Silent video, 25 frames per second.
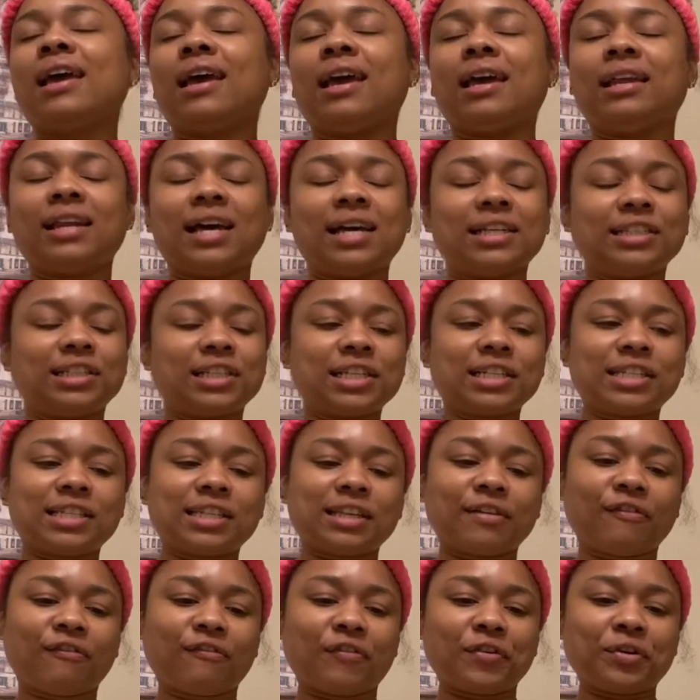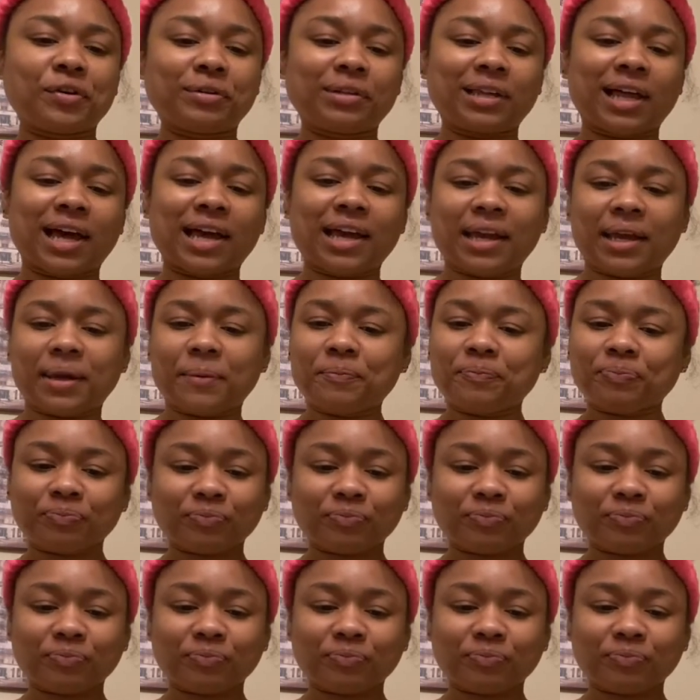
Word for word: And I just didn't feel like,